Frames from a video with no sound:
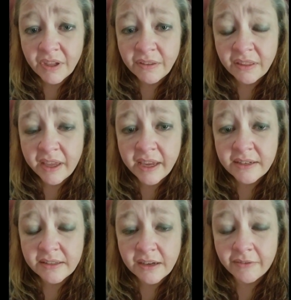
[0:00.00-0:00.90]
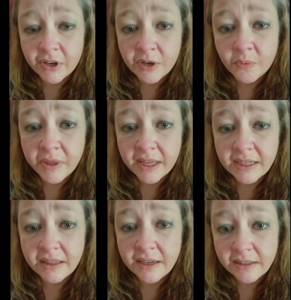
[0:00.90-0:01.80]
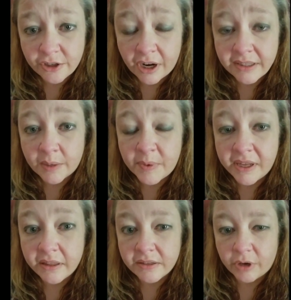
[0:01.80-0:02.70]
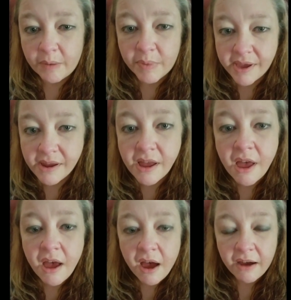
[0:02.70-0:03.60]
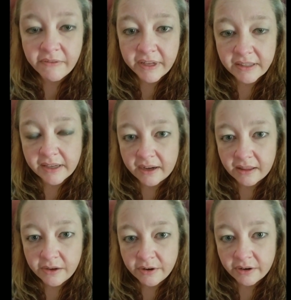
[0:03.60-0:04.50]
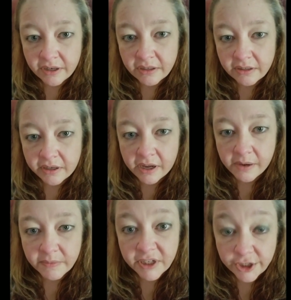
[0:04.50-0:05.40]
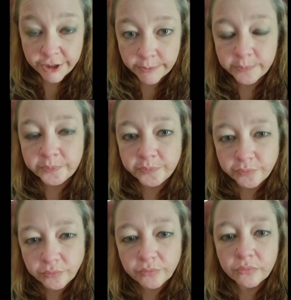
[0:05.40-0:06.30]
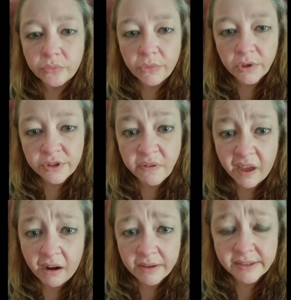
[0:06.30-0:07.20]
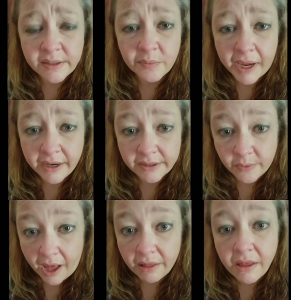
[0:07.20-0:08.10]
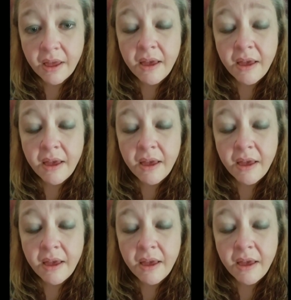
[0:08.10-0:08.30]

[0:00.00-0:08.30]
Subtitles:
that they discovered when they did the hysteroscopy and the scraping of the inside of the uterine tissue. So that causes some pain as well.